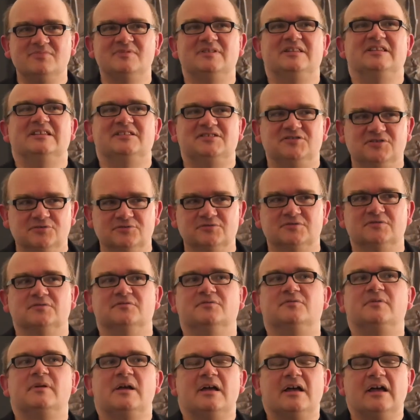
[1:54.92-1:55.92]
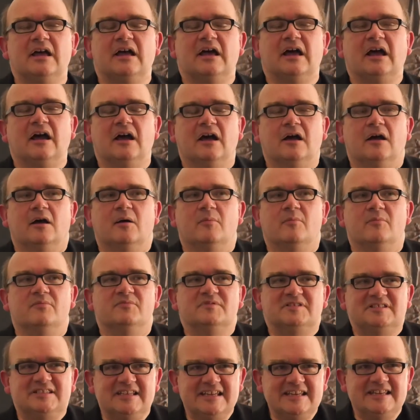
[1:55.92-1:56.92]
this sort of
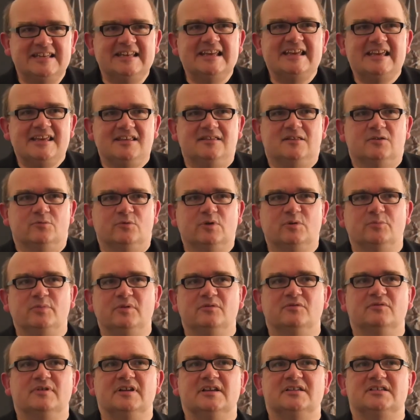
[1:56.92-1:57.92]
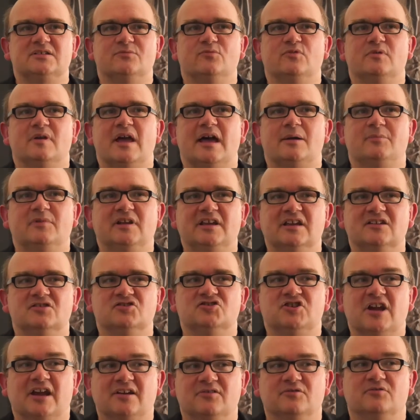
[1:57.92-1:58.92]
CD that we'll be releasing will be happening in
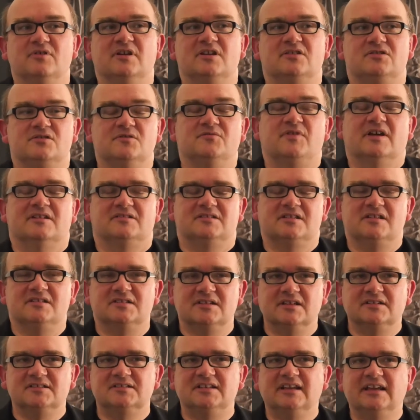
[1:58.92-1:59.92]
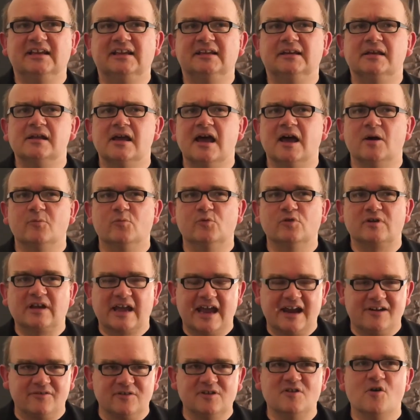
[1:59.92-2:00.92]
January 2016 and will
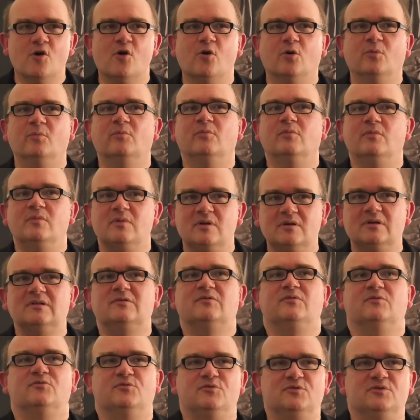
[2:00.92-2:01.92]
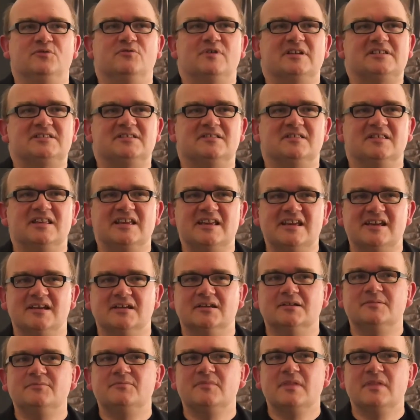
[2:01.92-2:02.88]
carry on for the rest of the year.